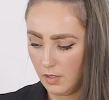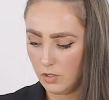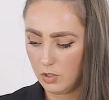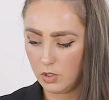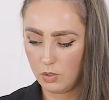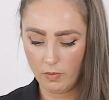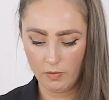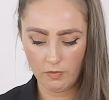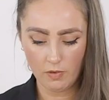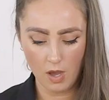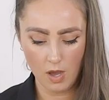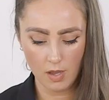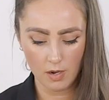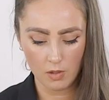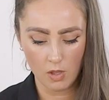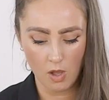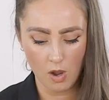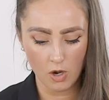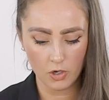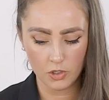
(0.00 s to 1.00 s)
So we've got a
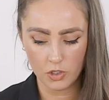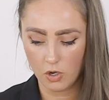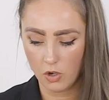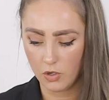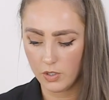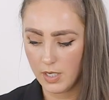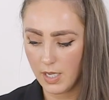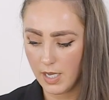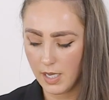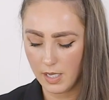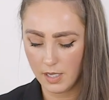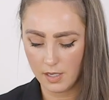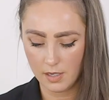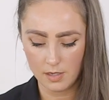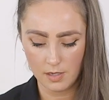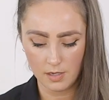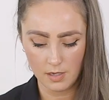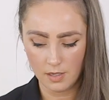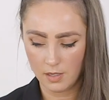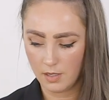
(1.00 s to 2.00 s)
large
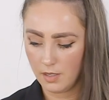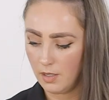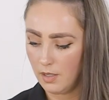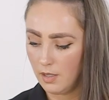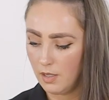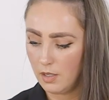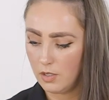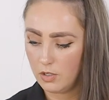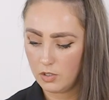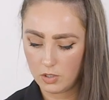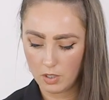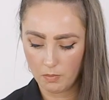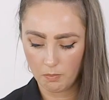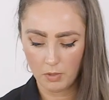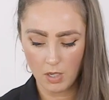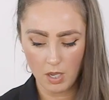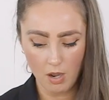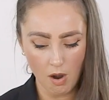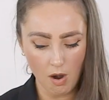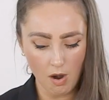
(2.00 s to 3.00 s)
onion, some
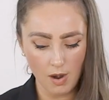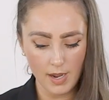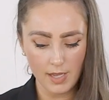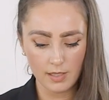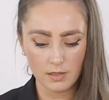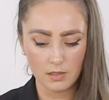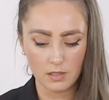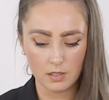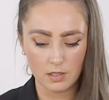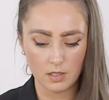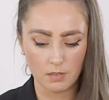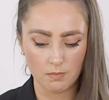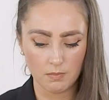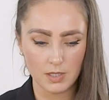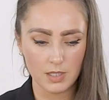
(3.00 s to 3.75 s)
carrots, some